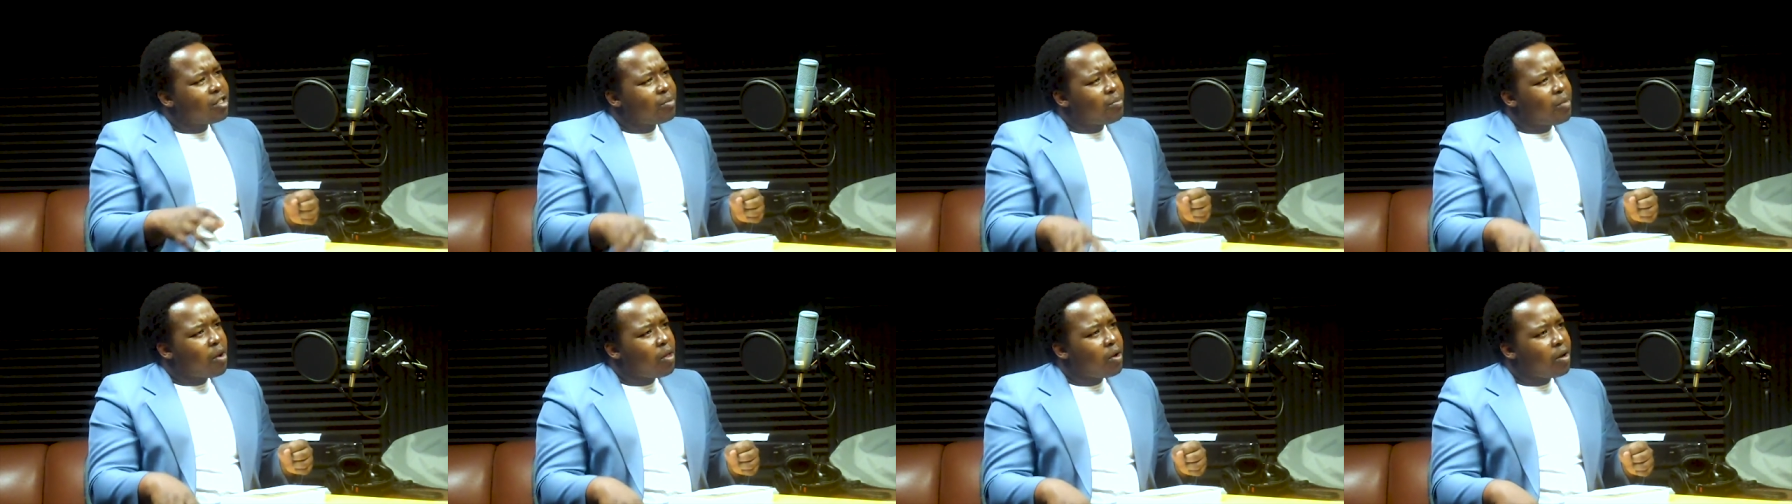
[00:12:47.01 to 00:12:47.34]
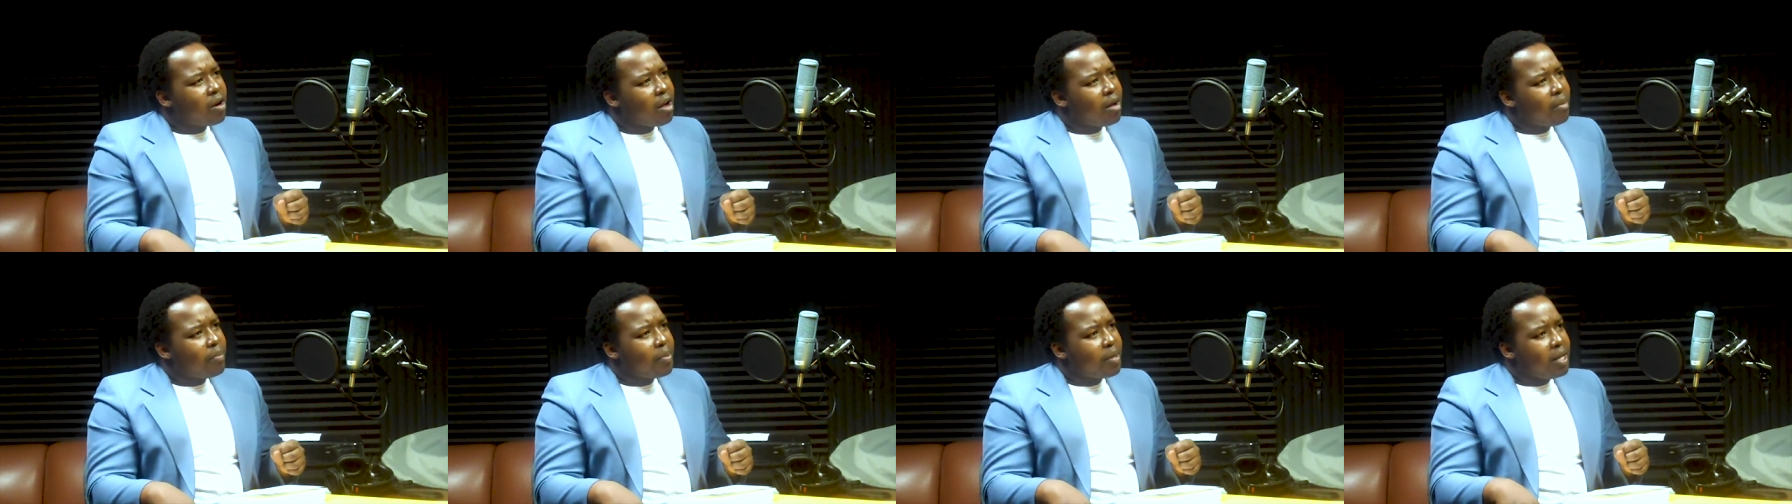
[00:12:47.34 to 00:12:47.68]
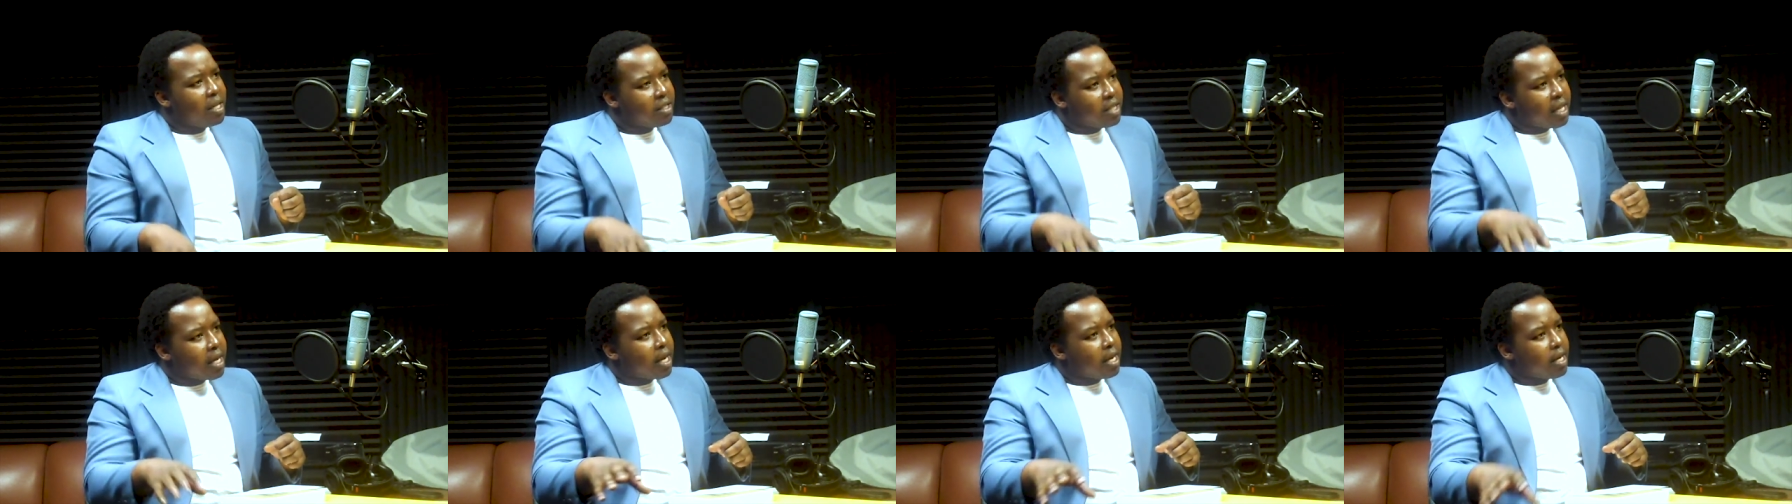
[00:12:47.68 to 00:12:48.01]
smaller
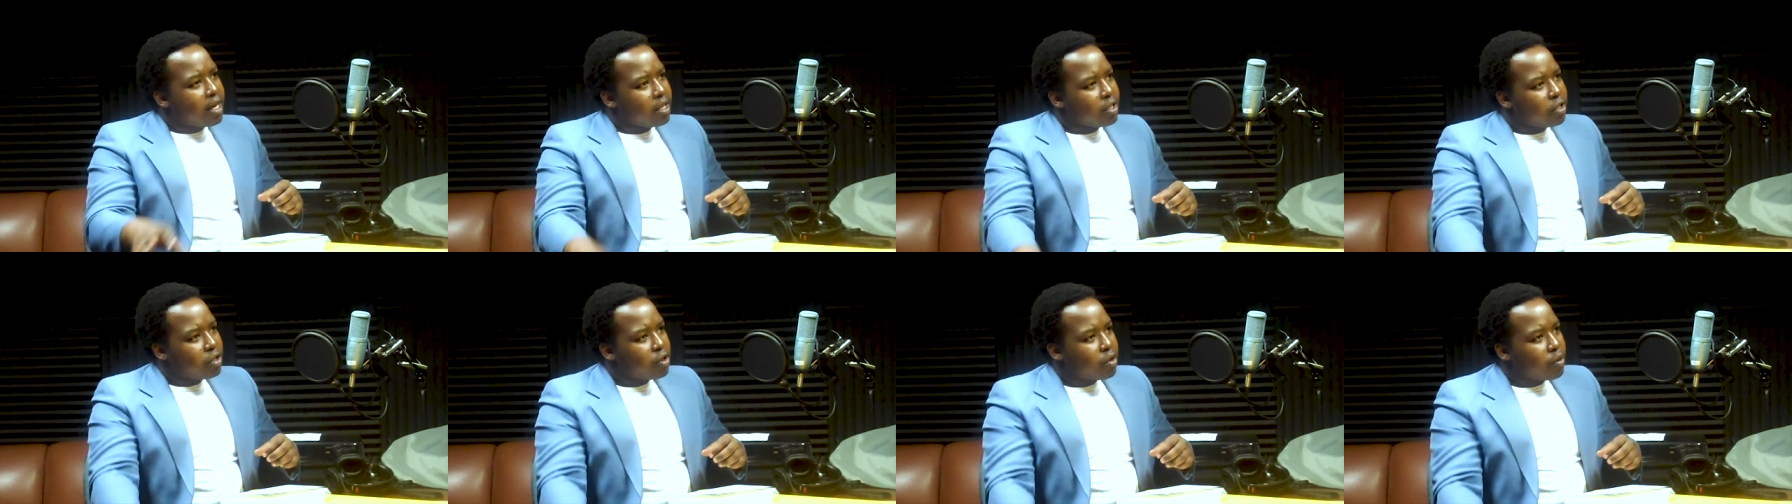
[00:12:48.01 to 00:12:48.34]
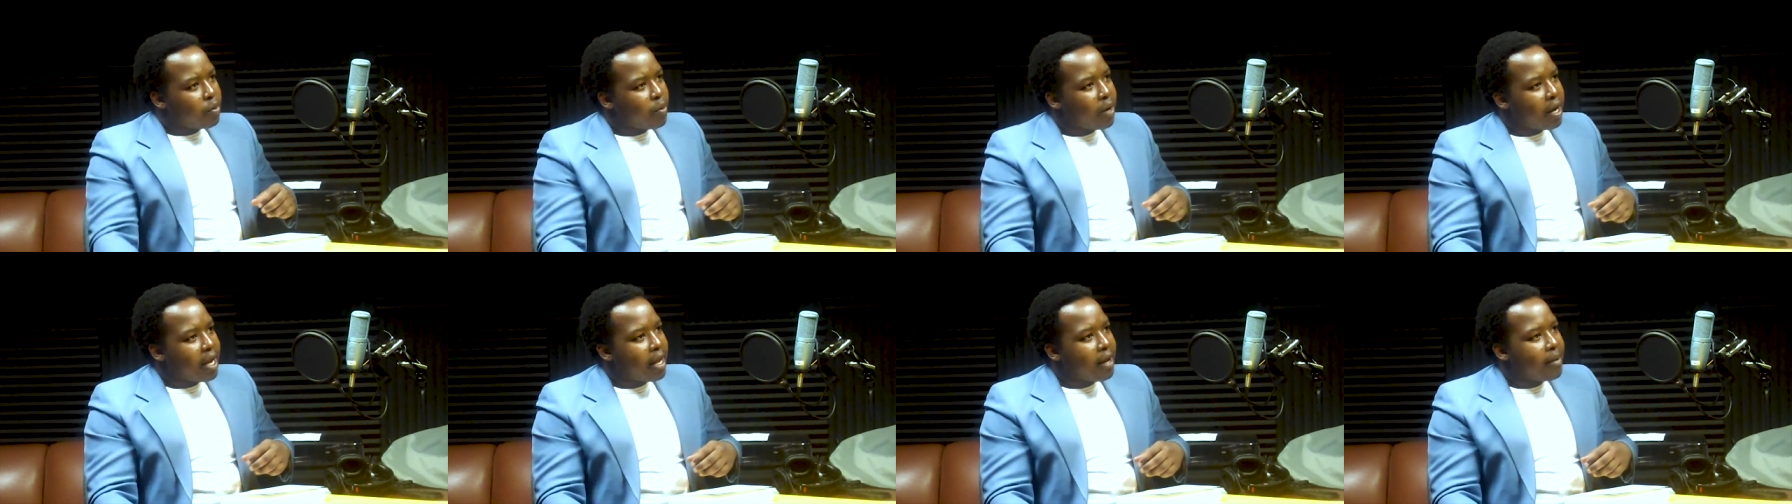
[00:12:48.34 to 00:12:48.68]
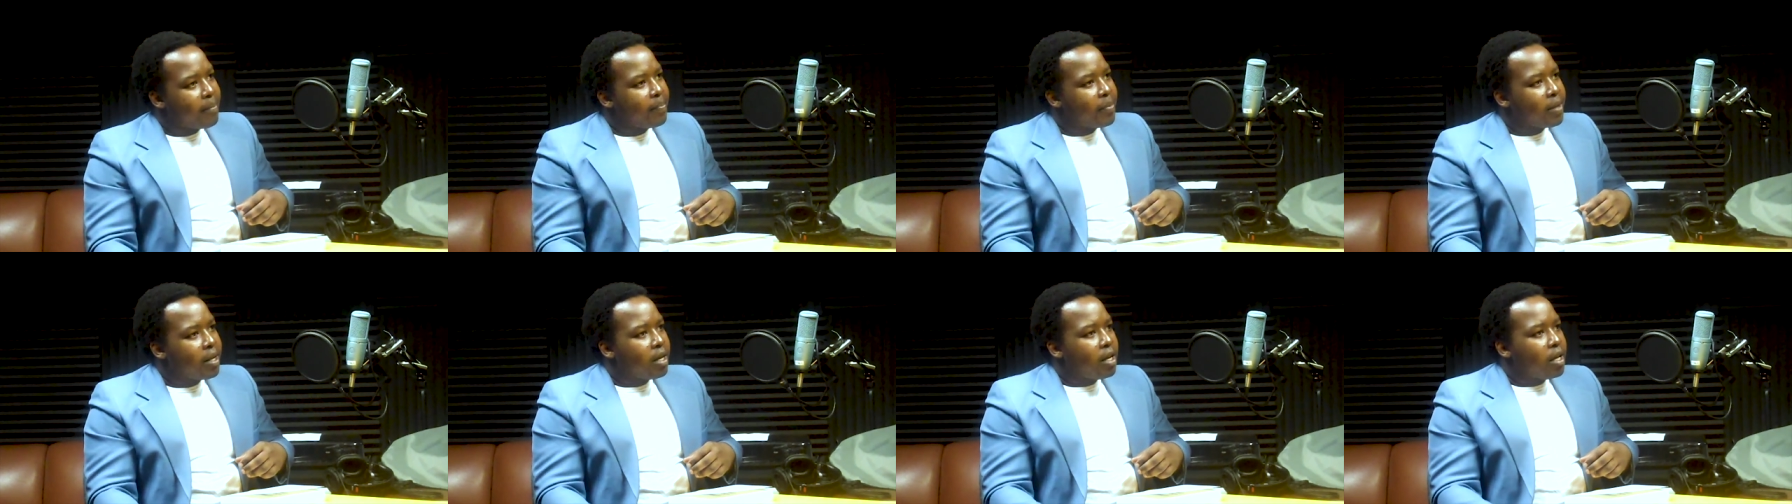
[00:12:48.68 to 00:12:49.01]
companies like an
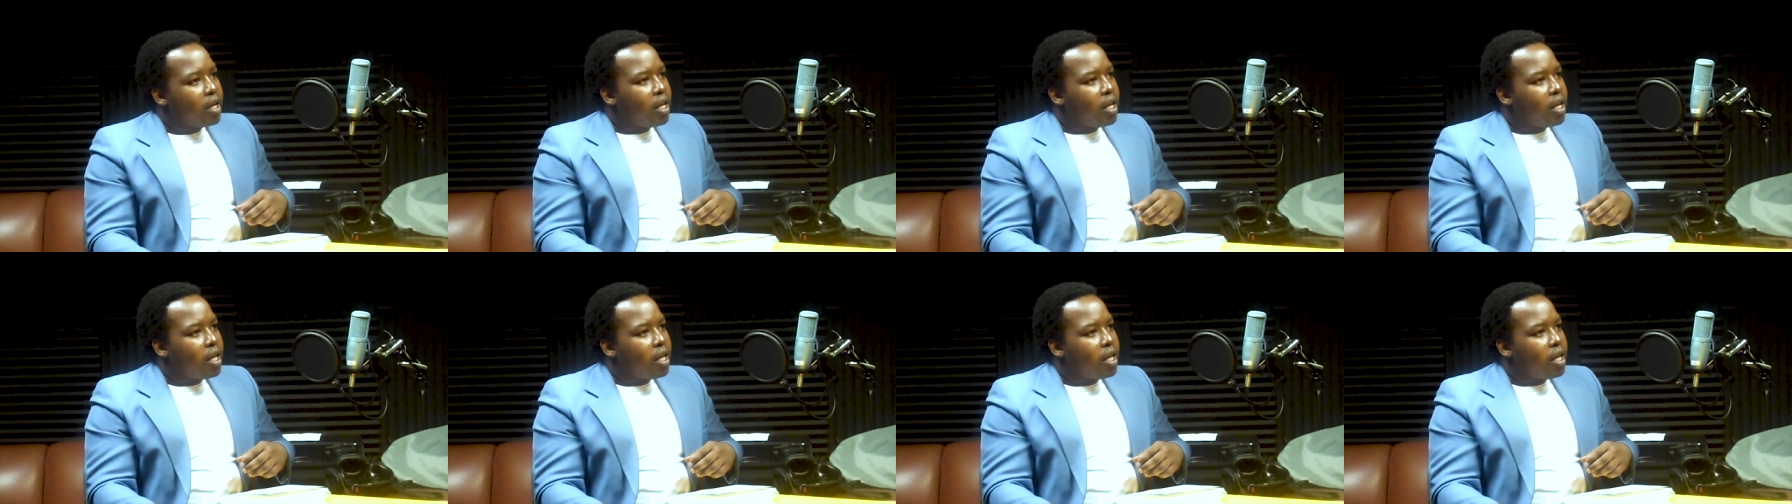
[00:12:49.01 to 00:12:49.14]
Instagram,